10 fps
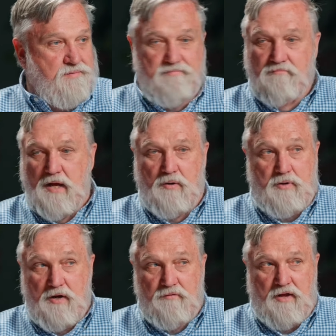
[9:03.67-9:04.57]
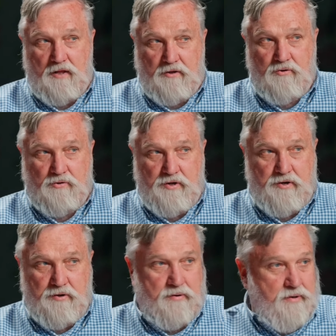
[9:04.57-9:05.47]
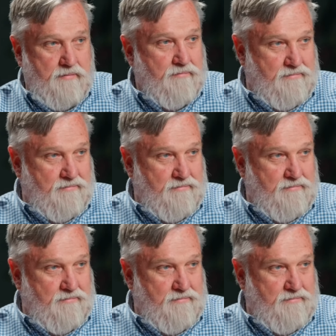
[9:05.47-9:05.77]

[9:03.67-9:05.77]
I don't care if Allah told you to do it.